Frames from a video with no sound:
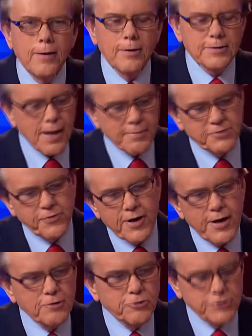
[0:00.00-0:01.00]
You know, Tom, it's
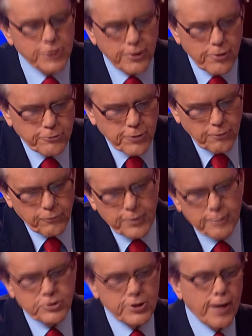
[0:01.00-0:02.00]
very interesting. You told
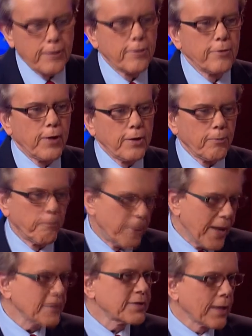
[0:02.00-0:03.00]
William Shatner that
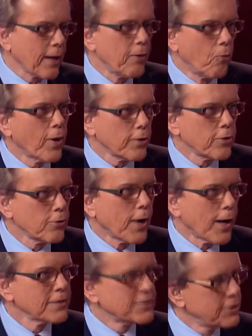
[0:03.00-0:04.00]
basically what you
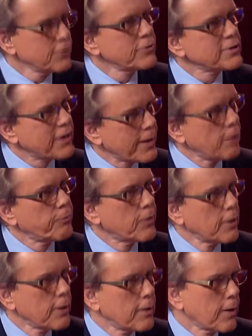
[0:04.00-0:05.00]
guys do is help
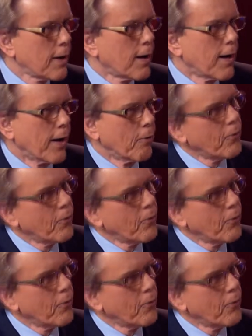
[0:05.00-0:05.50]
the little guy.